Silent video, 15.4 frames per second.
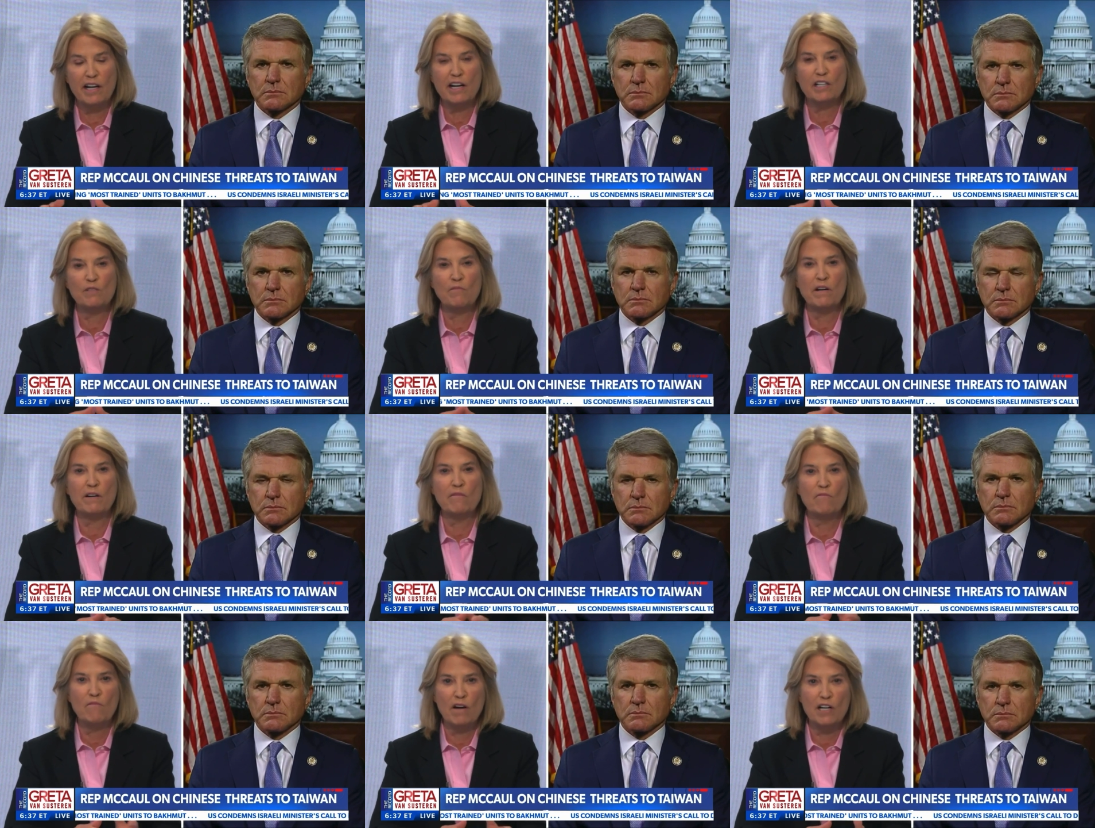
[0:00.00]
Speaker 1: has
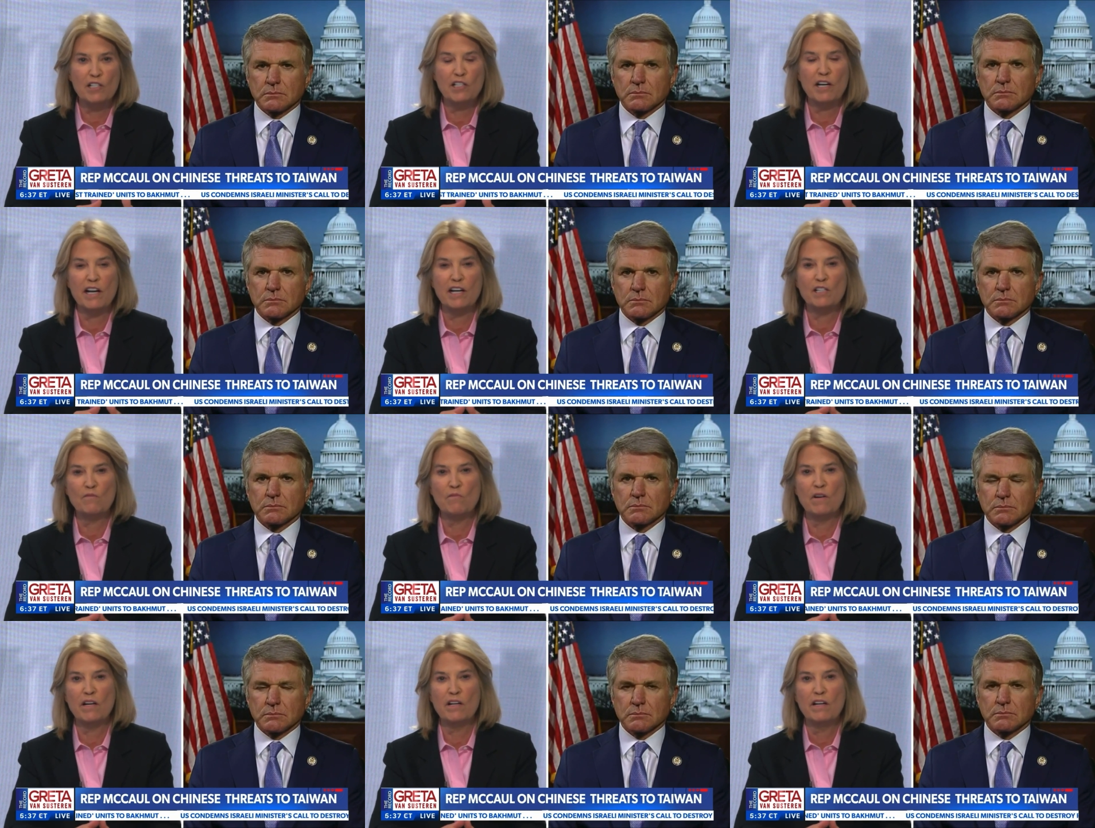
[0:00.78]
one. Russia has
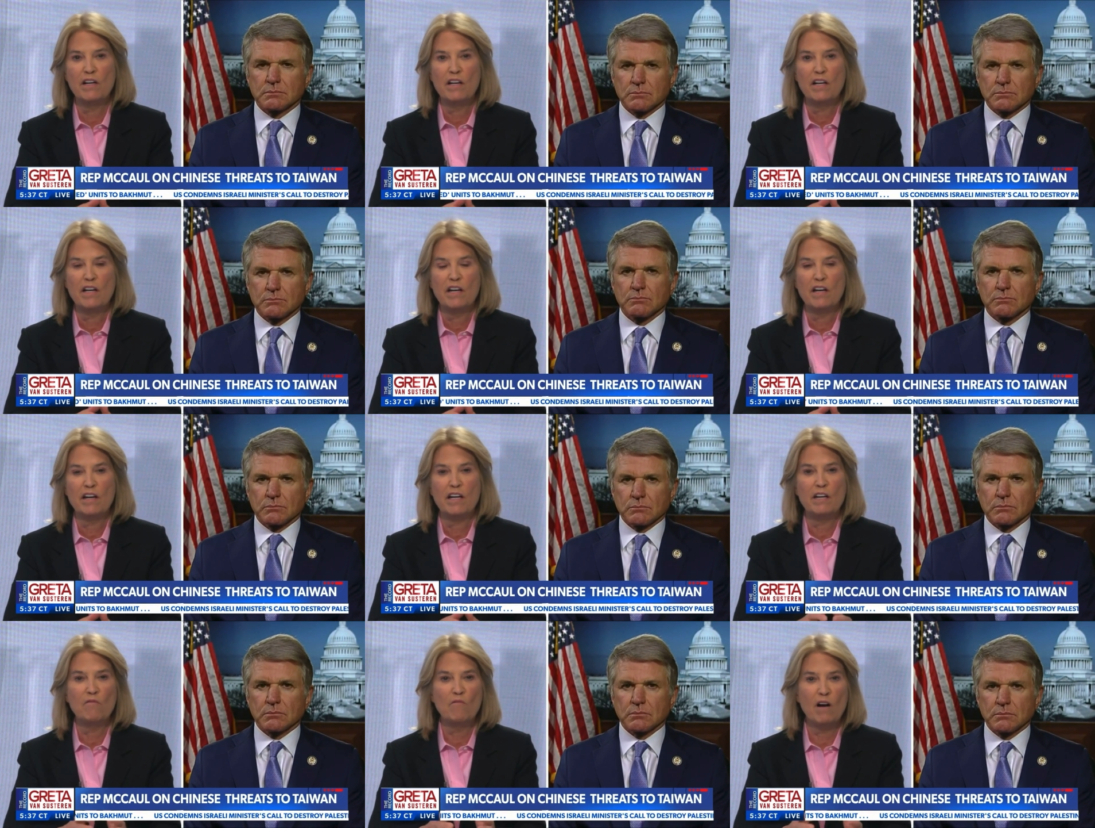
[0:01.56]
one.
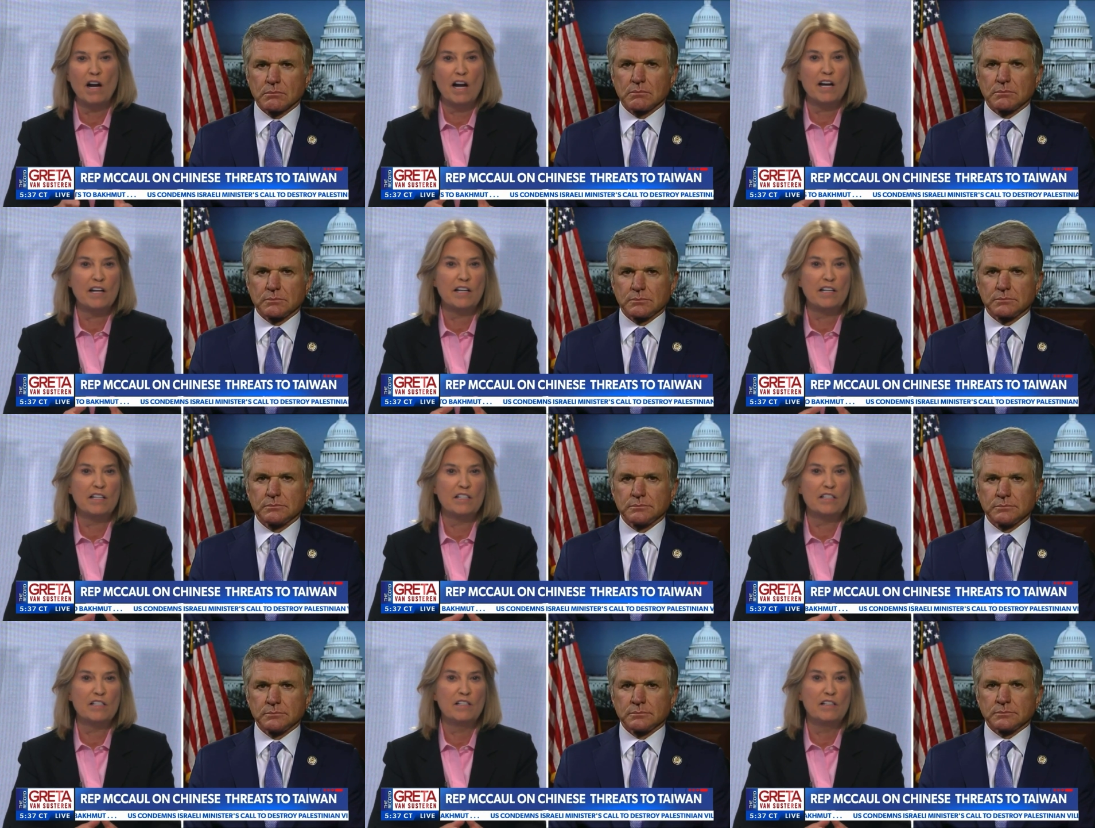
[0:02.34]
Iran
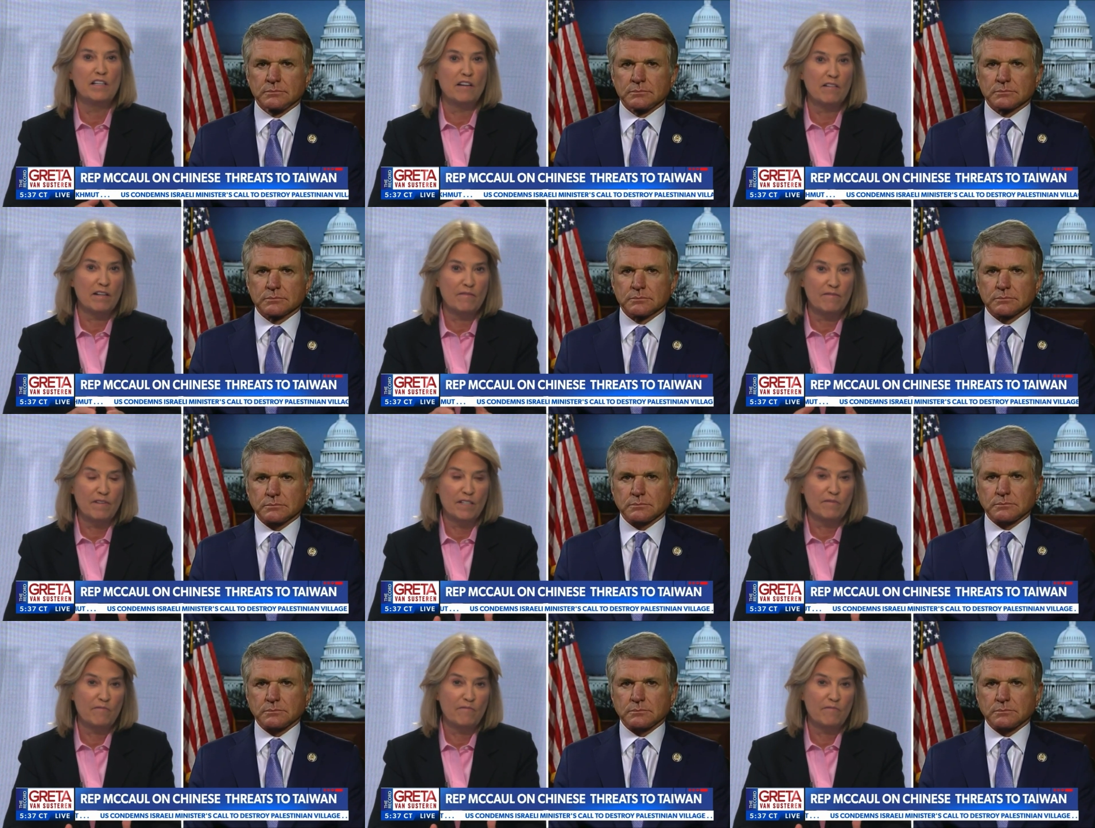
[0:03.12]
is nearing